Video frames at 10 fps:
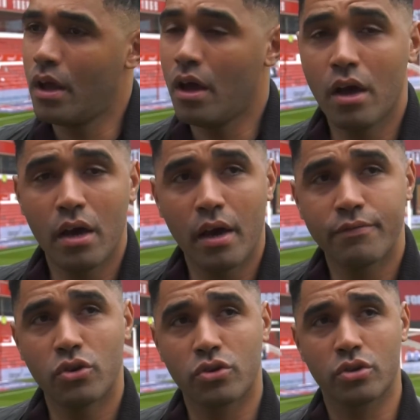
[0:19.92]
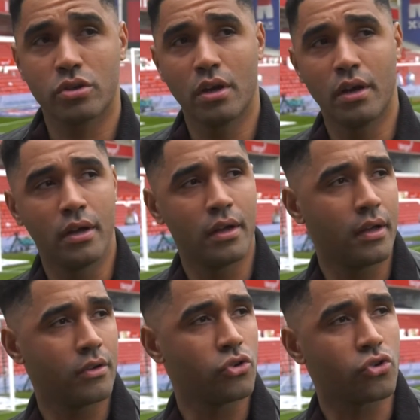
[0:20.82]
I've just
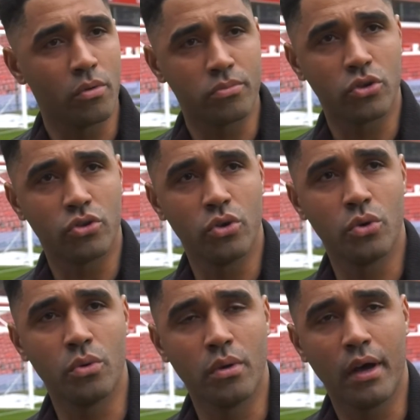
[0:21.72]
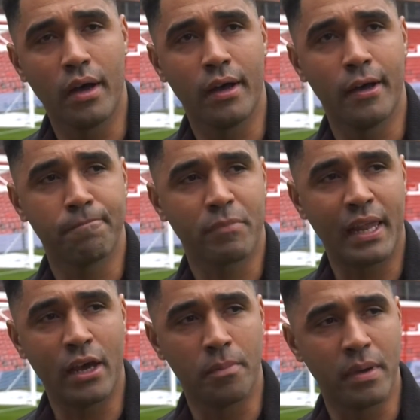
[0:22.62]
come to do a
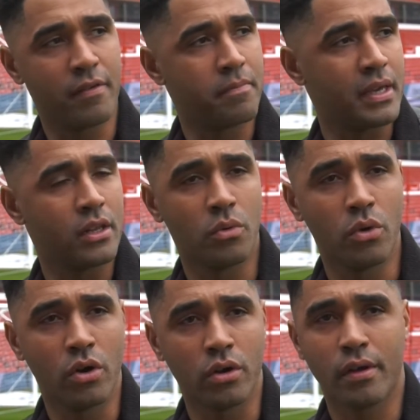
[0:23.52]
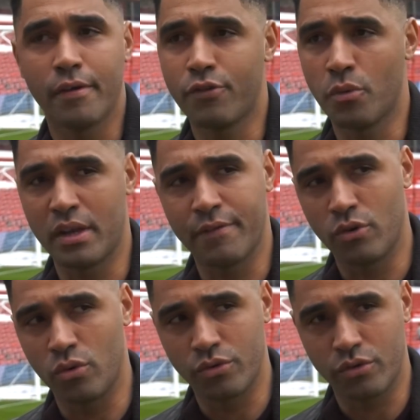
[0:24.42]
little bit of media work, a few
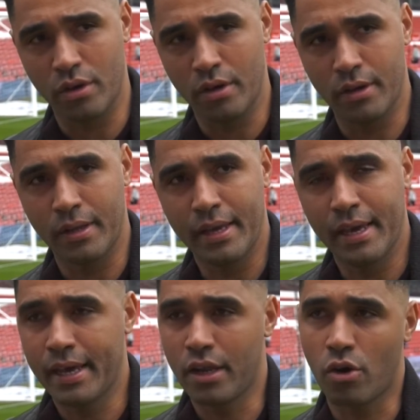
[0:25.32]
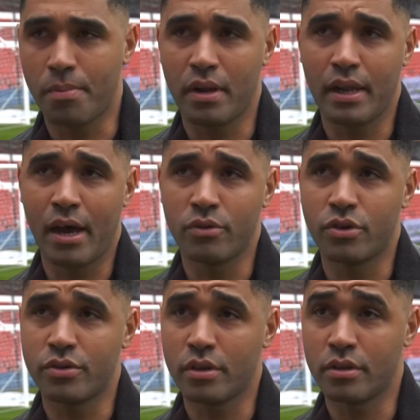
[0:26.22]
interviews in a couple of
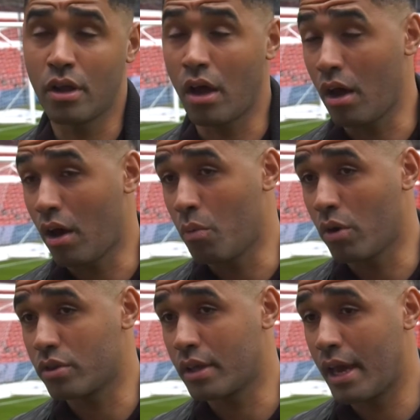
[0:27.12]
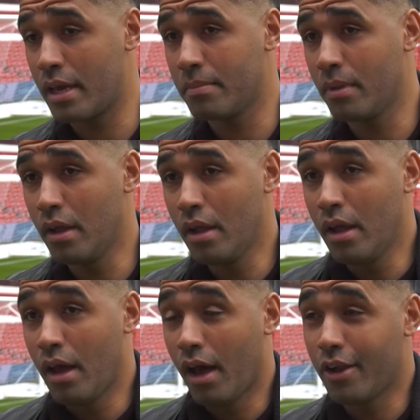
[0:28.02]
lounges, and watch the game,
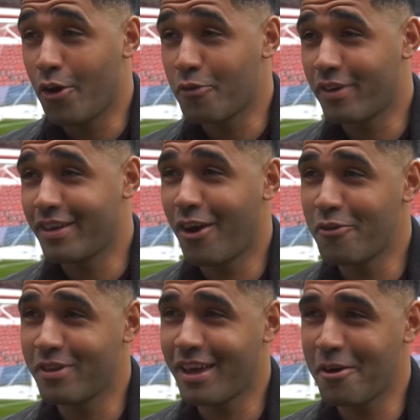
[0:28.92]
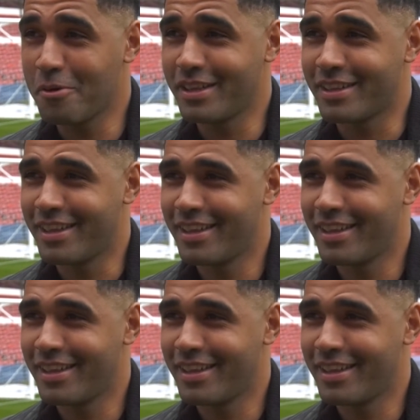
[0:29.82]
and hopefully get a win.